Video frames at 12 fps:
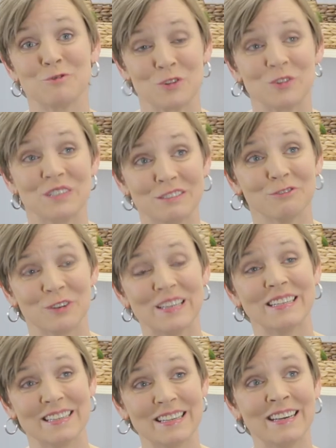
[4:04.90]
truly free
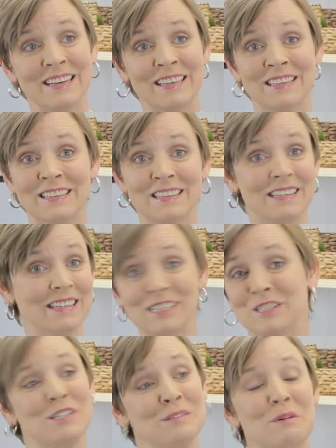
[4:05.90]
today. And
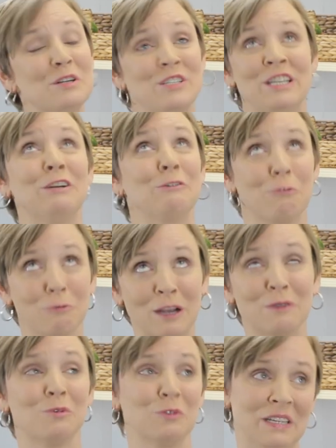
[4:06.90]
it's the most
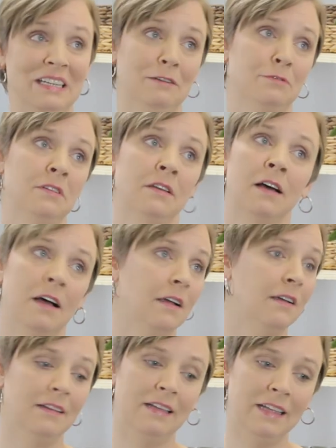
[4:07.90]
incredible gift
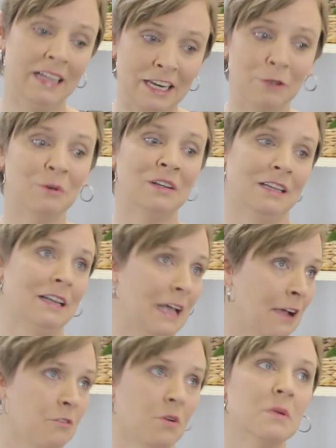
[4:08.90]
anyone could
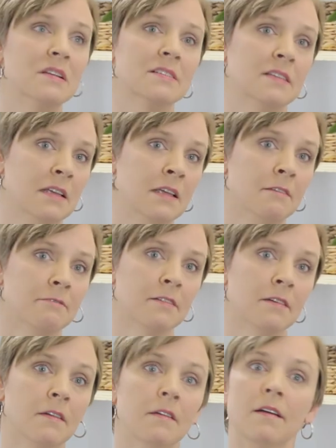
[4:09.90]
ever receive.
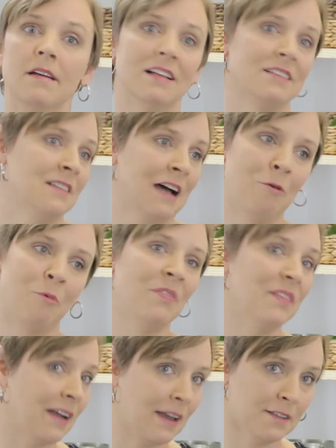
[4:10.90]
It's not one
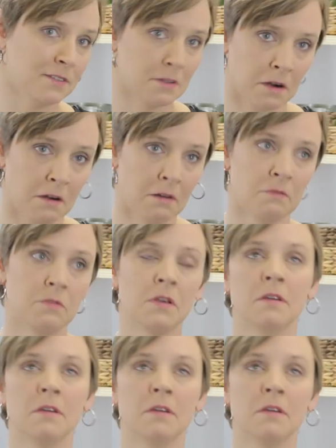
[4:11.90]
that I deserved